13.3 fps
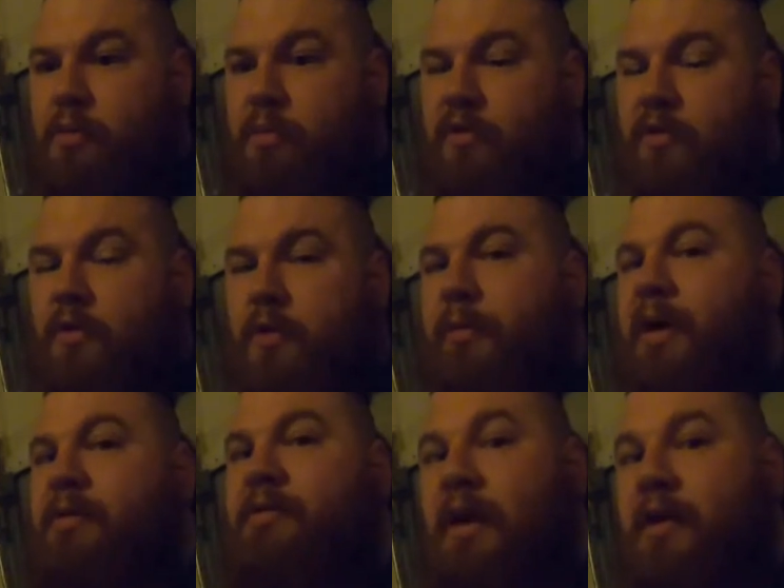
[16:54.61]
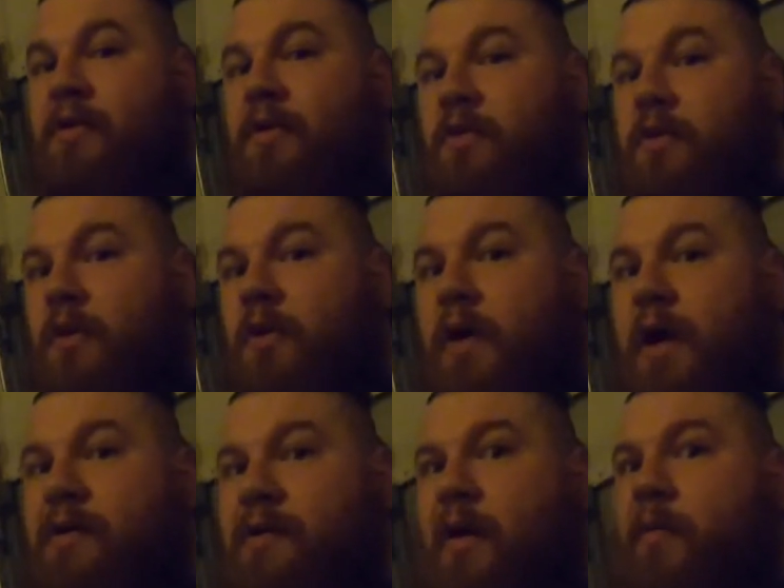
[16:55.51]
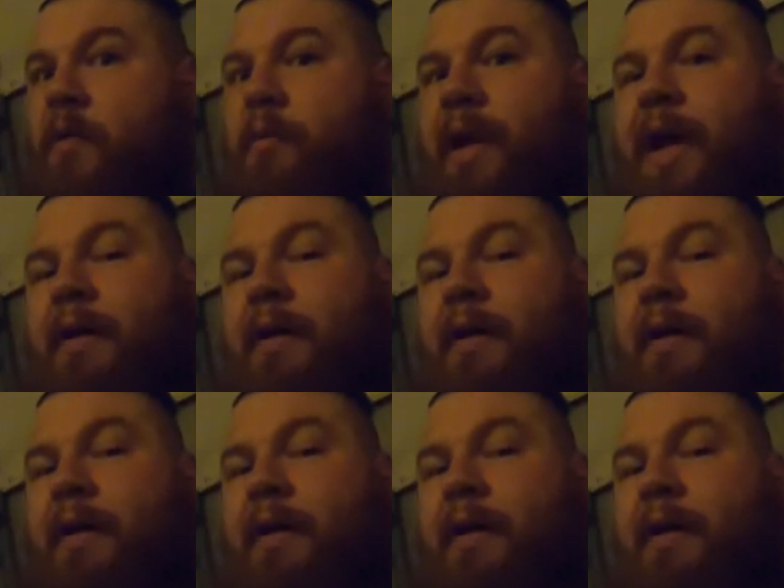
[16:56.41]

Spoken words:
before my schedule's so crazy I won't be